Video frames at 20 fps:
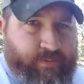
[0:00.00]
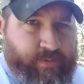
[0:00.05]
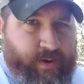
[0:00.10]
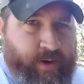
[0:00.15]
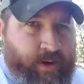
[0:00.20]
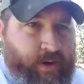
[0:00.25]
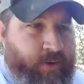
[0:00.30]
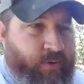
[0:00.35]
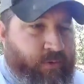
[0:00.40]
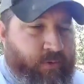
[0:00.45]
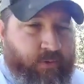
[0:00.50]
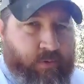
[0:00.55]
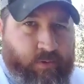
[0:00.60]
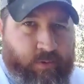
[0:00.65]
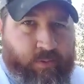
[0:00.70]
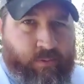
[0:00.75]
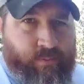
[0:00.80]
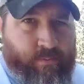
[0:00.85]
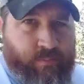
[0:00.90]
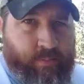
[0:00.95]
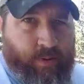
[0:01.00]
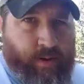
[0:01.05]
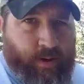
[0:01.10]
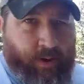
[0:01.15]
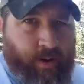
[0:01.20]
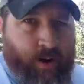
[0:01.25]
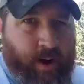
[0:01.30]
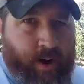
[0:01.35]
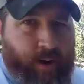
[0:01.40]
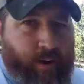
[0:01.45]
and a neutral and a
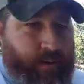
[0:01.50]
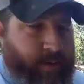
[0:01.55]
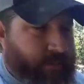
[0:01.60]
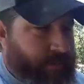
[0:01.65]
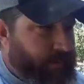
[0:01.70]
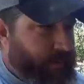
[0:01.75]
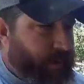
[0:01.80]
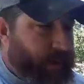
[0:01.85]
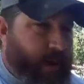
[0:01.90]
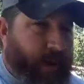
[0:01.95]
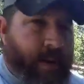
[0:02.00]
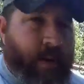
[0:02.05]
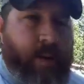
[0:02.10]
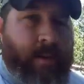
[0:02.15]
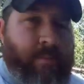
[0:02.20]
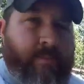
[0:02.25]
ground, all right?